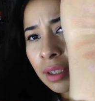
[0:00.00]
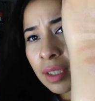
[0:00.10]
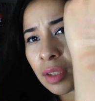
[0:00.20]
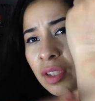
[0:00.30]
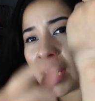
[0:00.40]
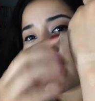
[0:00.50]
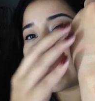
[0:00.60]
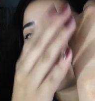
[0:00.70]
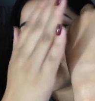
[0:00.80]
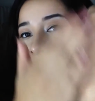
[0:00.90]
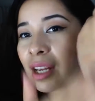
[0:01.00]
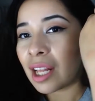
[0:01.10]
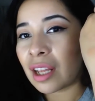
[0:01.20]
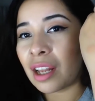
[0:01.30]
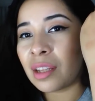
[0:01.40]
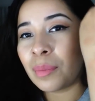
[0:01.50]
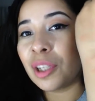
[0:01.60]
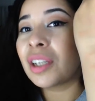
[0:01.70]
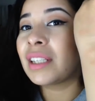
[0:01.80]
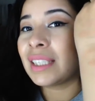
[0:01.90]
So as you can see, a lot of them
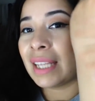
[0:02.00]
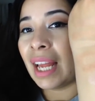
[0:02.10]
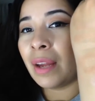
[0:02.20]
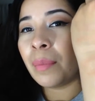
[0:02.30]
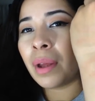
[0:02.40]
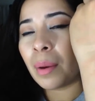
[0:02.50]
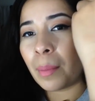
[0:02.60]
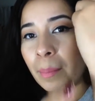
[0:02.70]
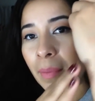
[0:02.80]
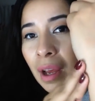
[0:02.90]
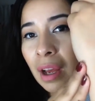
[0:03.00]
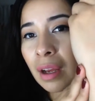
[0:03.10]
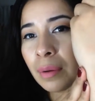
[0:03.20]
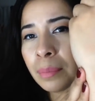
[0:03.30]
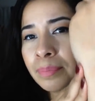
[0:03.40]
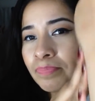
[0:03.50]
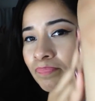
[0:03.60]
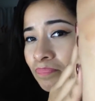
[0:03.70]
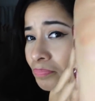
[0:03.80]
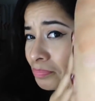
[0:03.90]
look the same. I
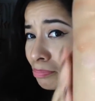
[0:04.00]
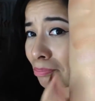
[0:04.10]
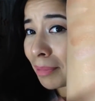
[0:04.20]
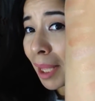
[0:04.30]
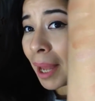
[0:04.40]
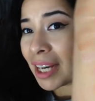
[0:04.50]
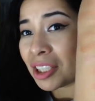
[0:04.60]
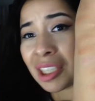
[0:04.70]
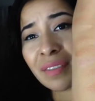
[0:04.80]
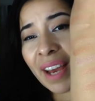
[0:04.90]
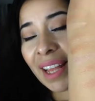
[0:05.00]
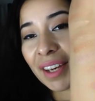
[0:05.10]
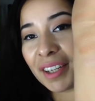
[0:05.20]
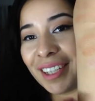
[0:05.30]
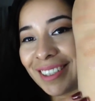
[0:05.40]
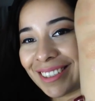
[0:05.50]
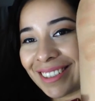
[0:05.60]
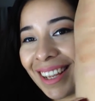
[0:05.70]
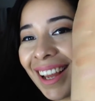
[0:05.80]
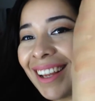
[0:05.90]
just love highlighters.
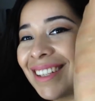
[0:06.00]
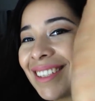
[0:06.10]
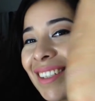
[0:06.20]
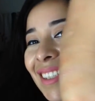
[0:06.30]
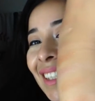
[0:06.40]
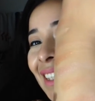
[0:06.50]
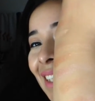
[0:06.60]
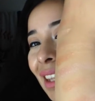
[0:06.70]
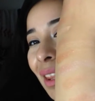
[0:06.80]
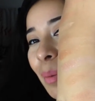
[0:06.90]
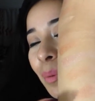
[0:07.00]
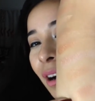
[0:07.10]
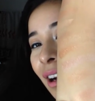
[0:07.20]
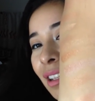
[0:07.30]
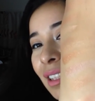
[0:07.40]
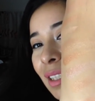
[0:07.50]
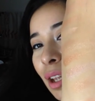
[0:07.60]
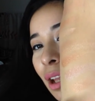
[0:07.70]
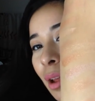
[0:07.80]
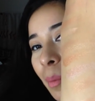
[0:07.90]
So this is the Bronze
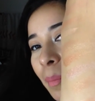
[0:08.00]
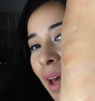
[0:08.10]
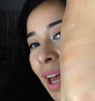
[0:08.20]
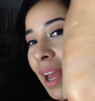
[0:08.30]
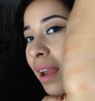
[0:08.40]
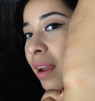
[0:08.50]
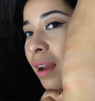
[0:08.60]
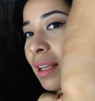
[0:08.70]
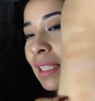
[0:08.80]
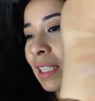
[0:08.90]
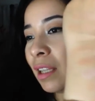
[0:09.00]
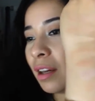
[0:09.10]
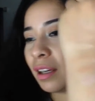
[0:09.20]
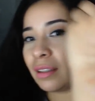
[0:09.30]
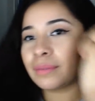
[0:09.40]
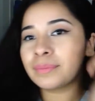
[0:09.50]
by Estee Lauder.